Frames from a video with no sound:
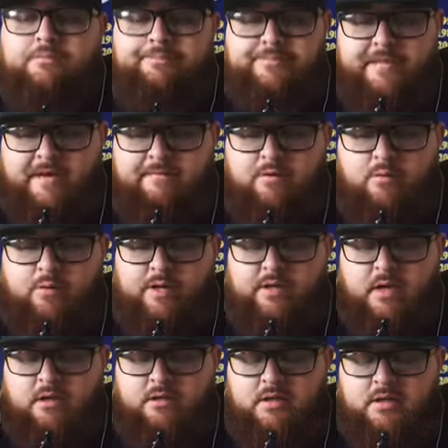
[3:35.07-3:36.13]
Denver went
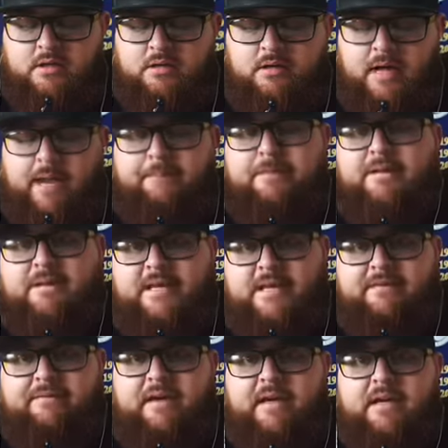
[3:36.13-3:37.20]
on a I
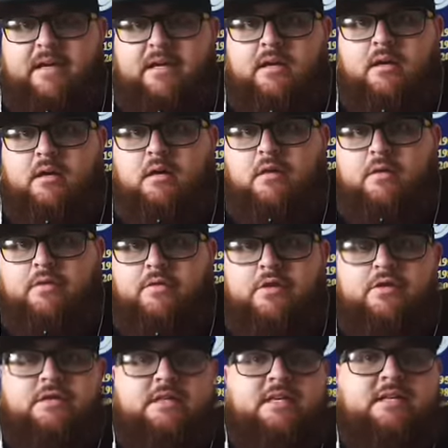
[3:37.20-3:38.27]
believe a
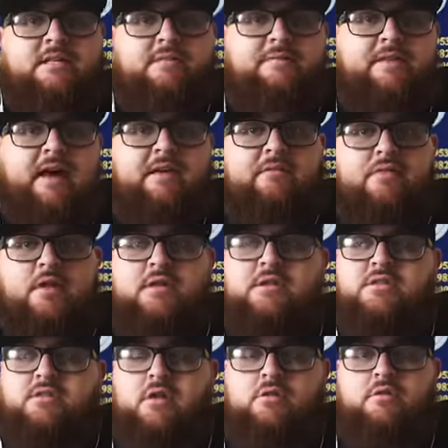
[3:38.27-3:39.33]
13 to 5 run to
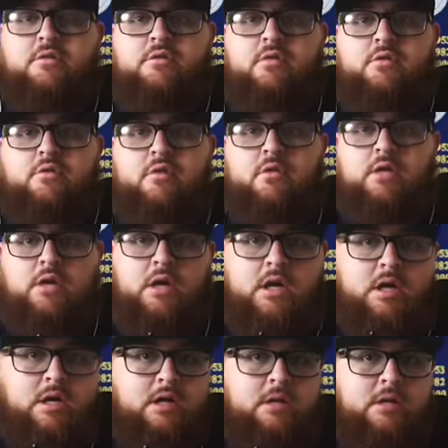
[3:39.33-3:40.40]
start the third quarter.
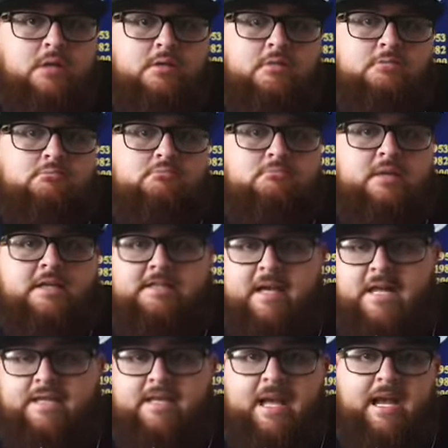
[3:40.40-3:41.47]
They
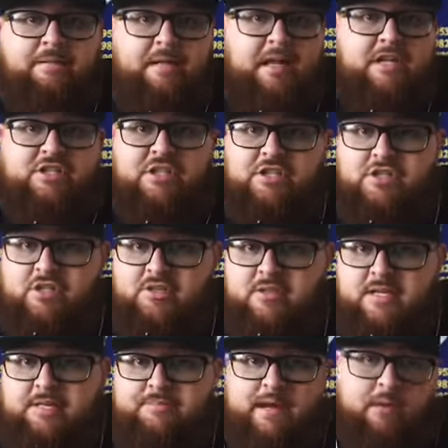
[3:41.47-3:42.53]
tied the game and actually took the
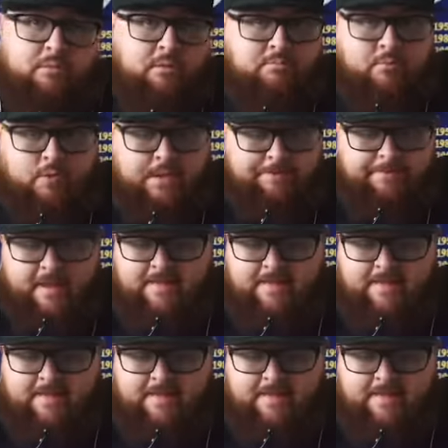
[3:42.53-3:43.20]
lead by one point.